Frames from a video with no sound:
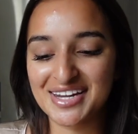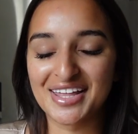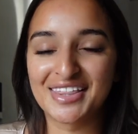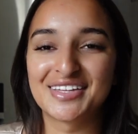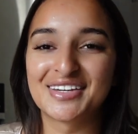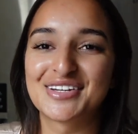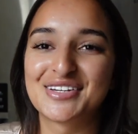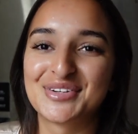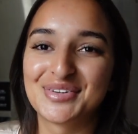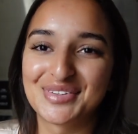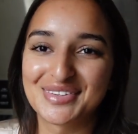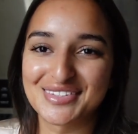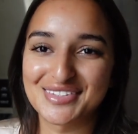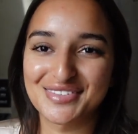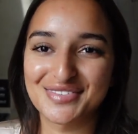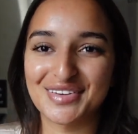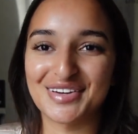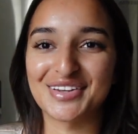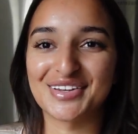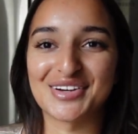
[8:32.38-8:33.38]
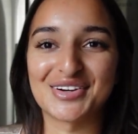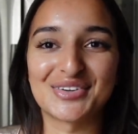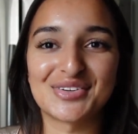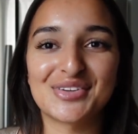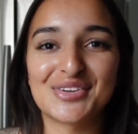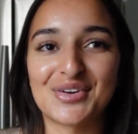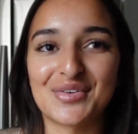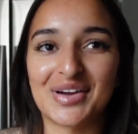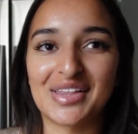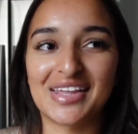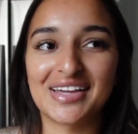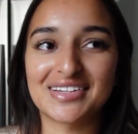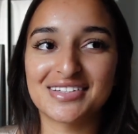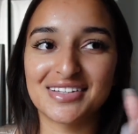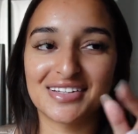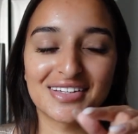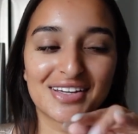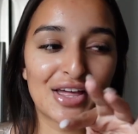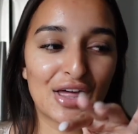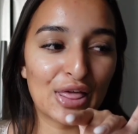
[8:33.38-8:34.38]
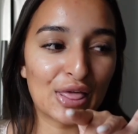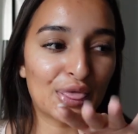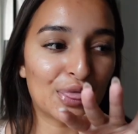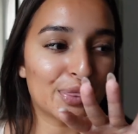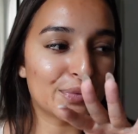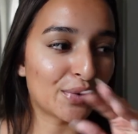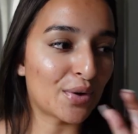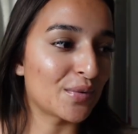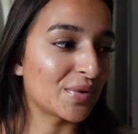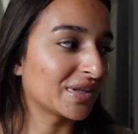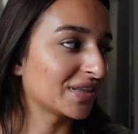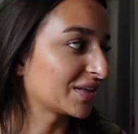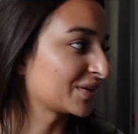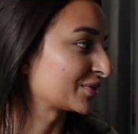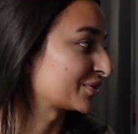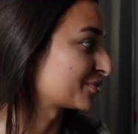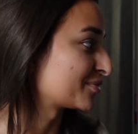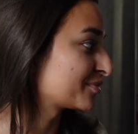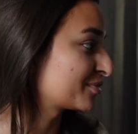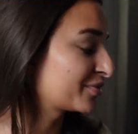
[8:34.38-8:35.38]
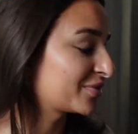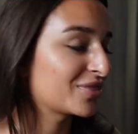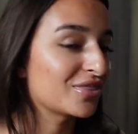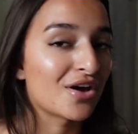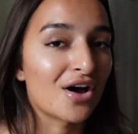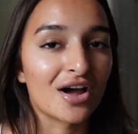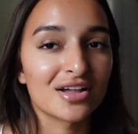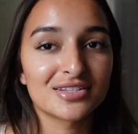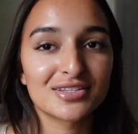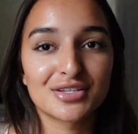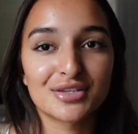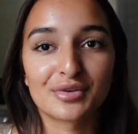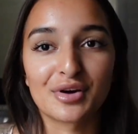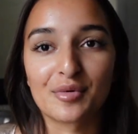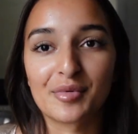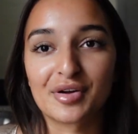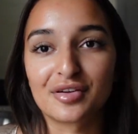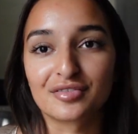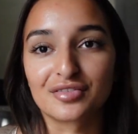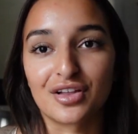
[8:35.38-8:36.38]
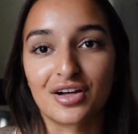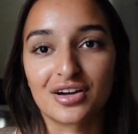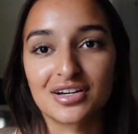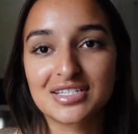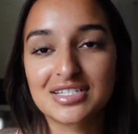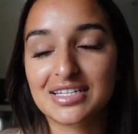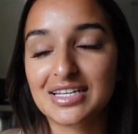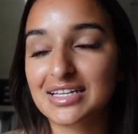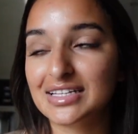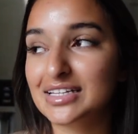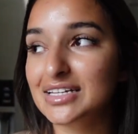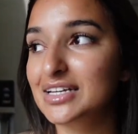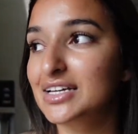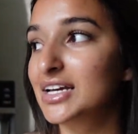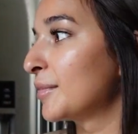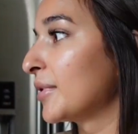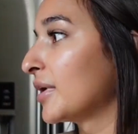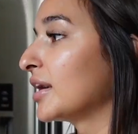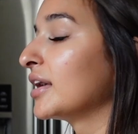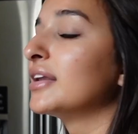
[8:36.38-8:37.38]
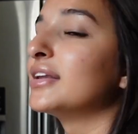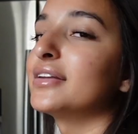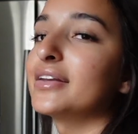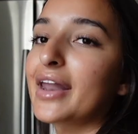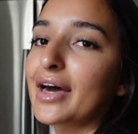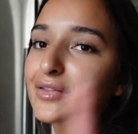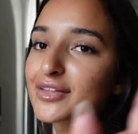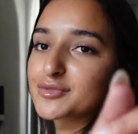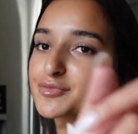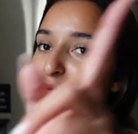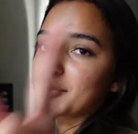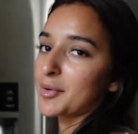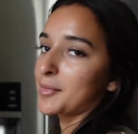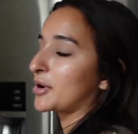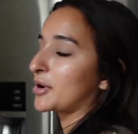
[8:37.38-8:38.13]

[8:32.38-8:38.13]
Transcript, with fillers: nothing to do with this video, you know I like to throw in little thoughts throughout my vlogs lately. But now let's make my